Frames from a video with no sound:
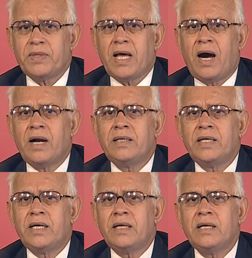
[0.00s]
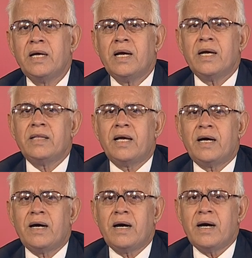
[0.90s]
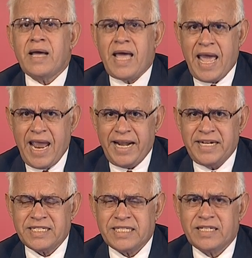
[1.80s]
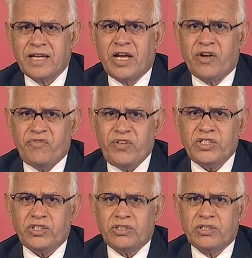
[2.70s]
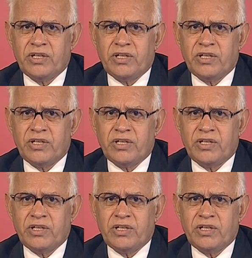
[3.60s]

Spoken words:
under the heads which